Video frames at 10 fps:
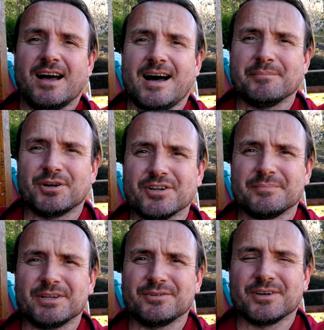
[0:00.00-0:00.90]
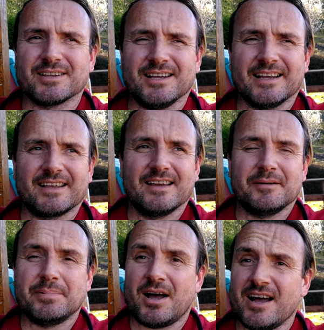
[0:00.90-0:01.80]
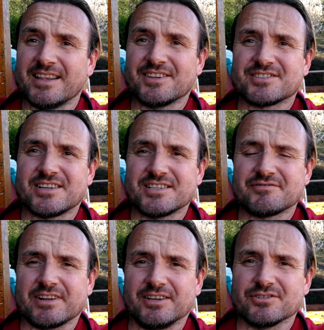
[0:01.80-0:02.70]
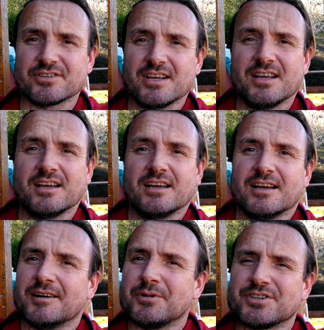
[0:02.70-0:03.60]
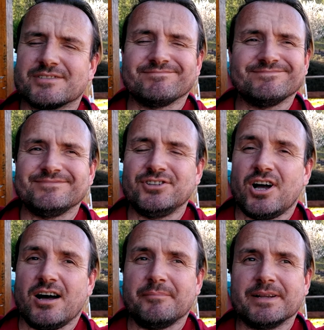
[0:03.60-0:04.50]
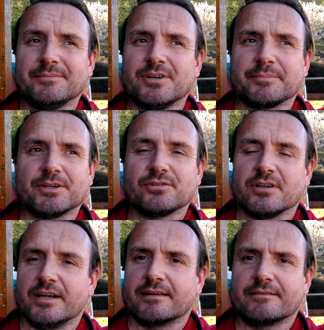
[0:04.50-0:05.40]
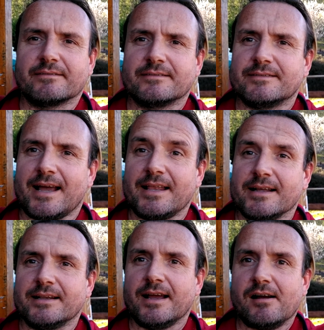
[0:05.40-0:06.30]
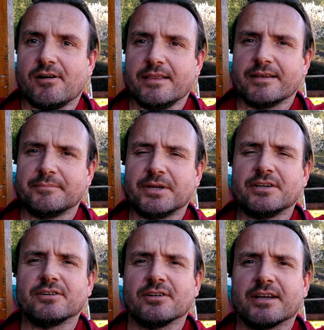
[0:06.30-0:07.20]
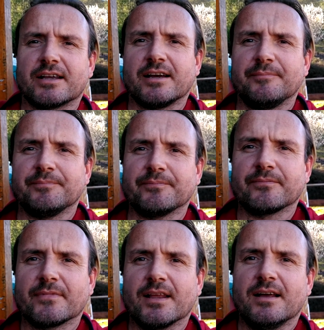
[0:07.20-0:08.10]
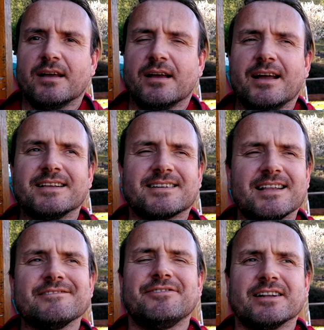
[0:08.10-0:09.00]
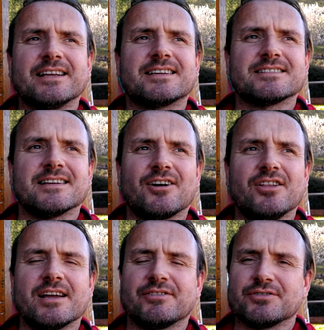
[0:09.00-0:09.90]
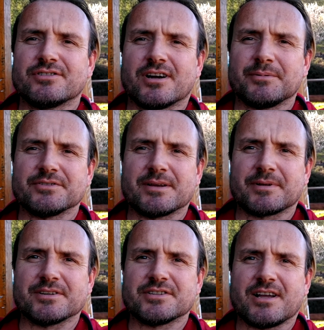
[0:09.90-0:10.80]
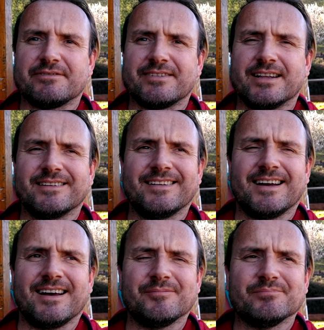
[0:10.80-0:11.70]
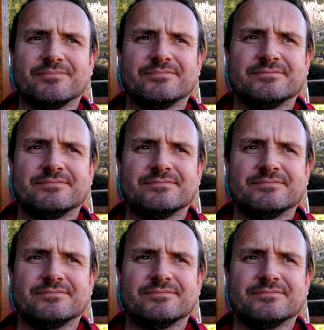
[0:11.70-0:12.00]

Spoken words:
going to be doing like behind the scenes videos, which no, I mean I'm not going to be doing like 10 a day or anything, but you know like it's kind of funny because like all I ever do is talk about the same kind of stuff, and